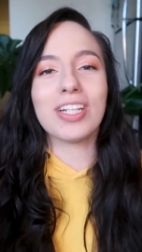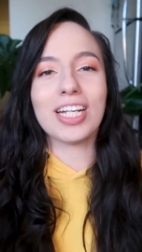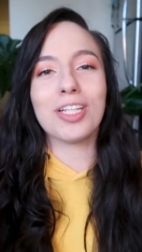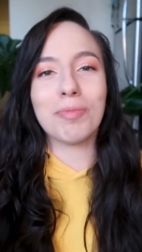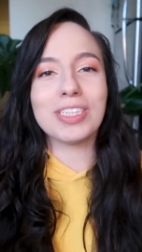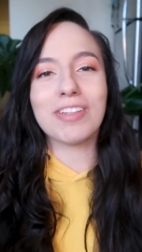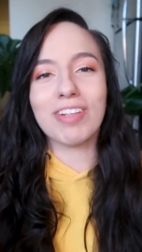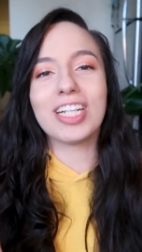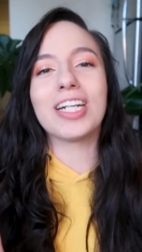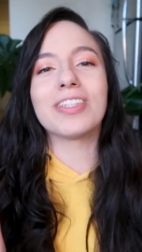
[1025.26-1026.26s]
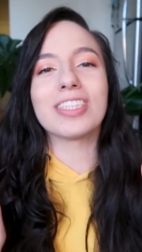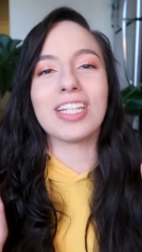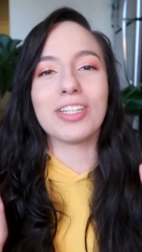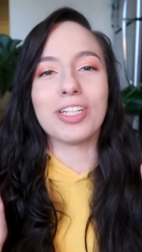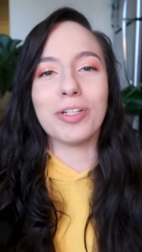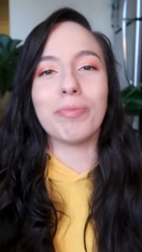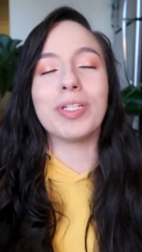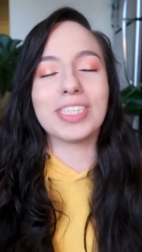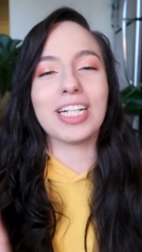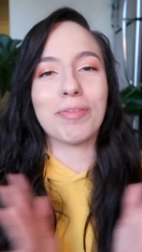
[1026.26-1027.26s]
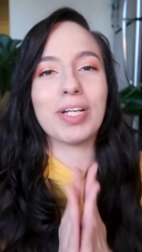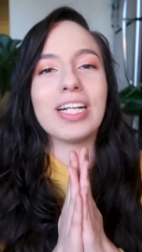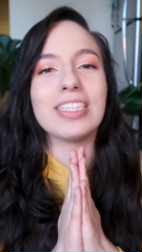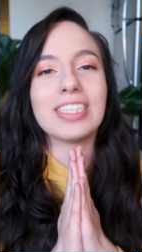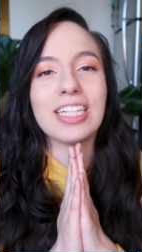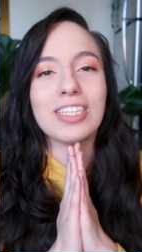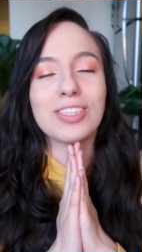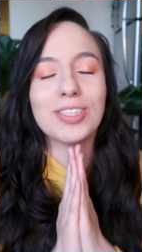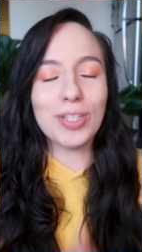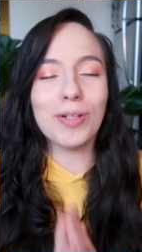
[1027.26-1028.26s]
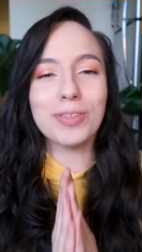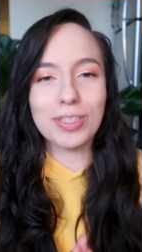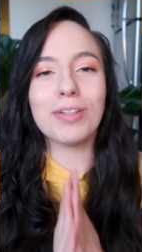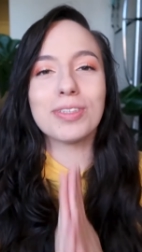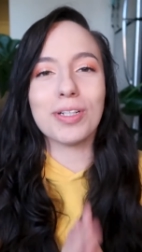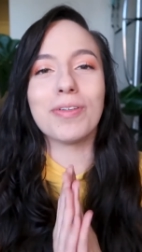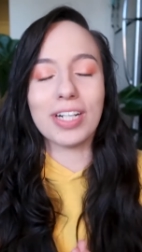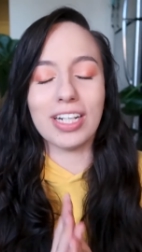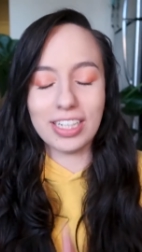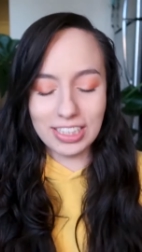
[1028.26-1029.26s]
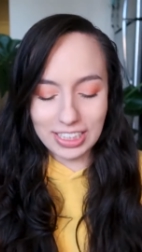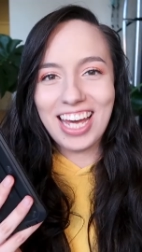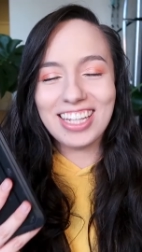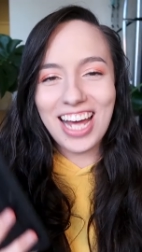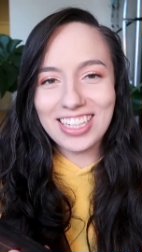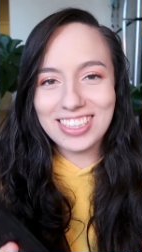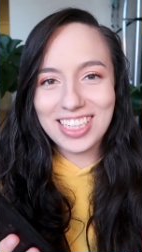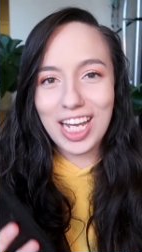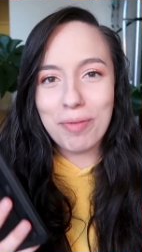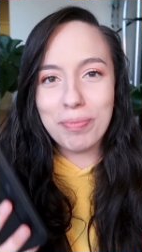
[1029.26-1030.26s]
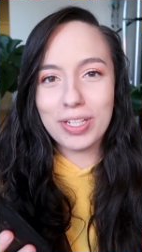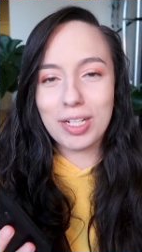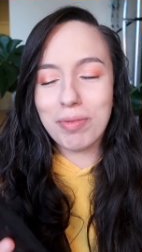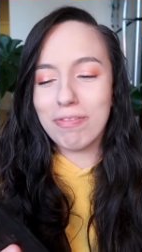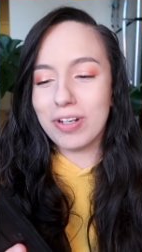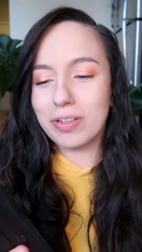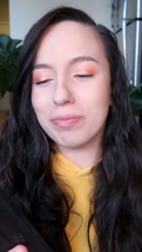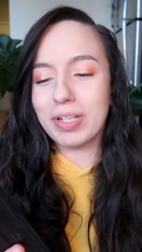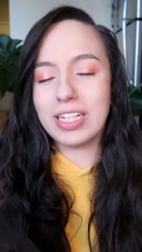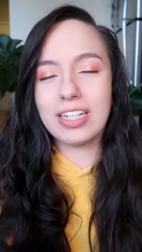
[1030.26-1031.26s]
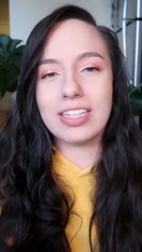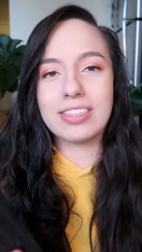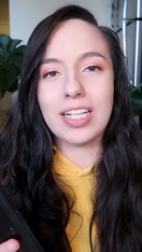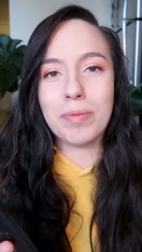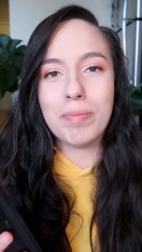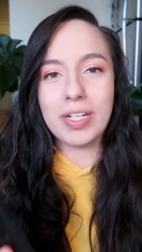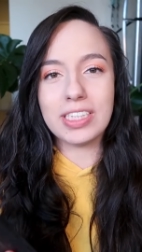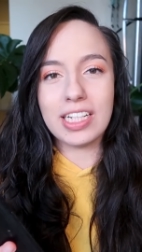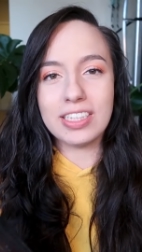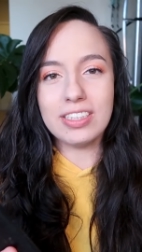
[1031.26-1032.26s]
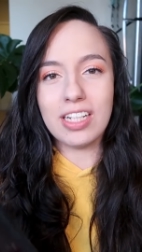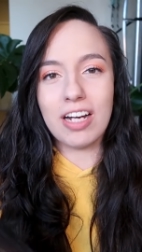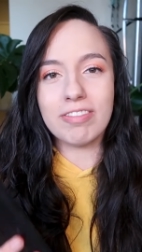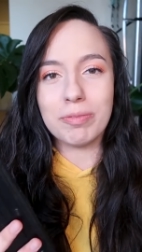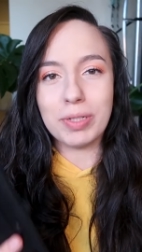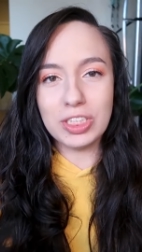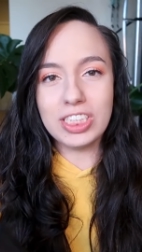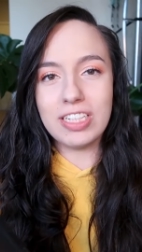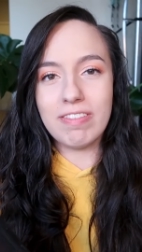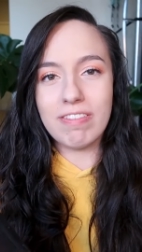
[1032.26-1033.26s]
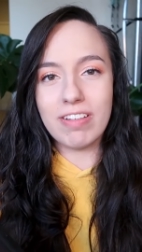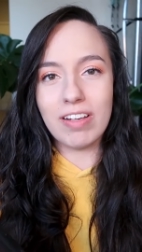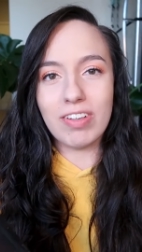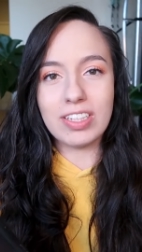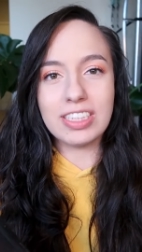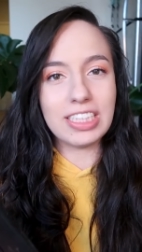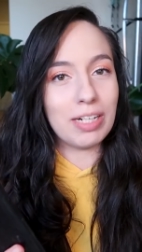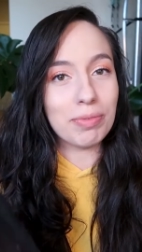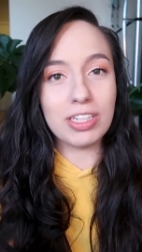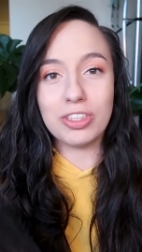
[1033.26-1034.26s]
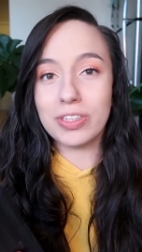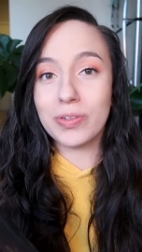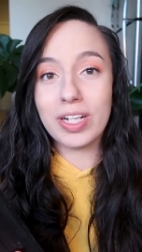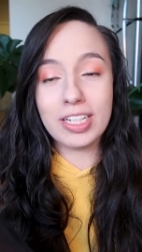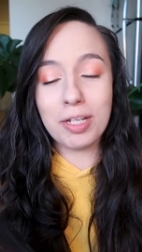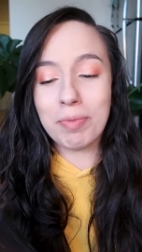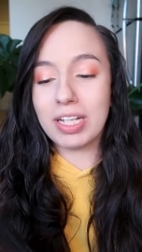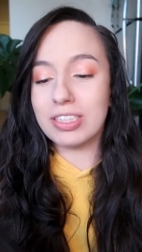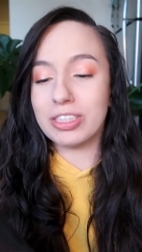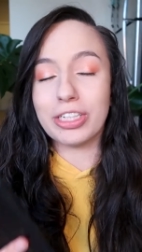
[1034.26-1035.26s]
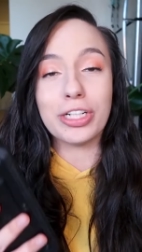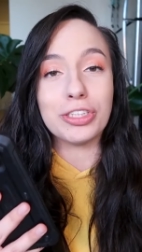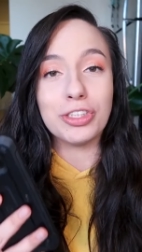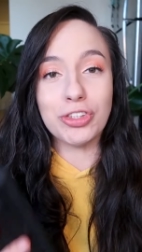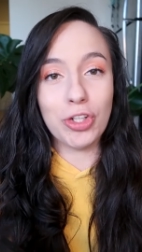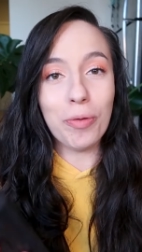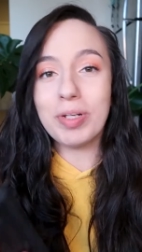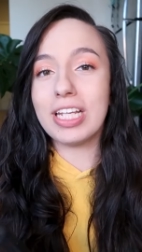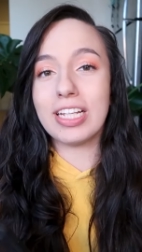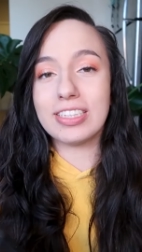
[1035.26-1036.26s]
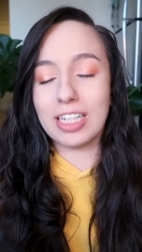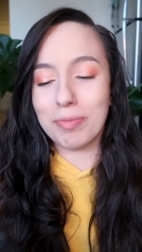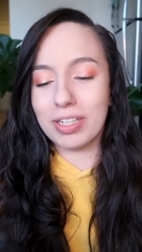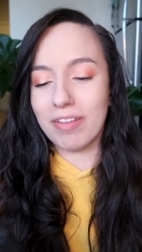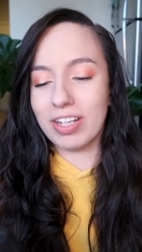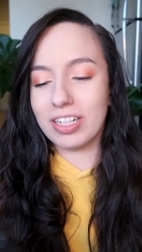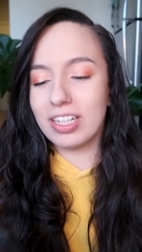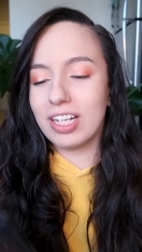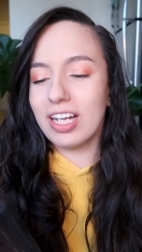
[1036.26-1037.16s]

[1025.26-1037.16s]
looking at their music videos and their new music because it is so good. And lastly, I'm pulling up my phone because I'm about to list off a bunch of TV favorites, and I'm going to do it quickly because there are so many things that I've been loving.